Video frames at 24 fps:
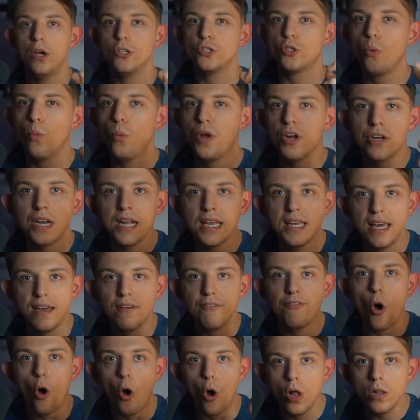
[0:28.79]
So we're going to
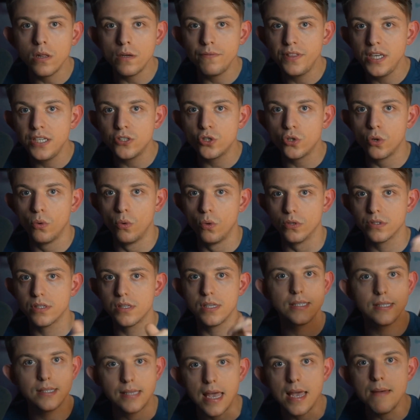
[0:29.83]
give all of these tools the
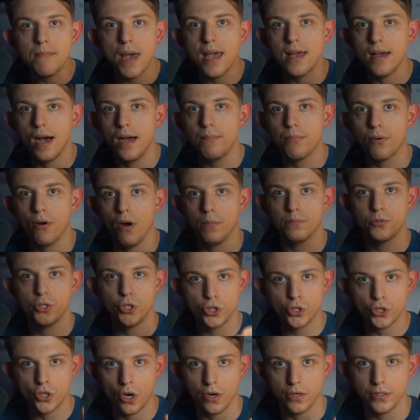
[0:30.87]
same AI prompt to
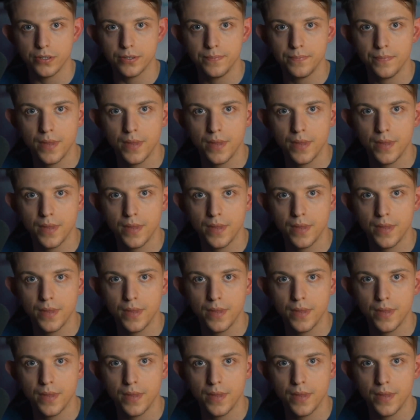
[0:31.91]
start.